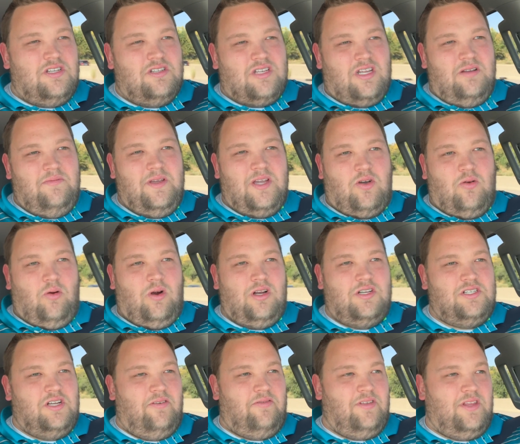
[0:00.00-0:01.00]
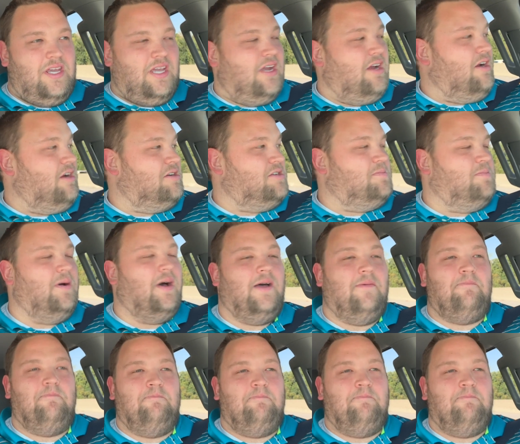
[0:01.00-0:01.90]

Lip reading: there's going to be quirks over the years, but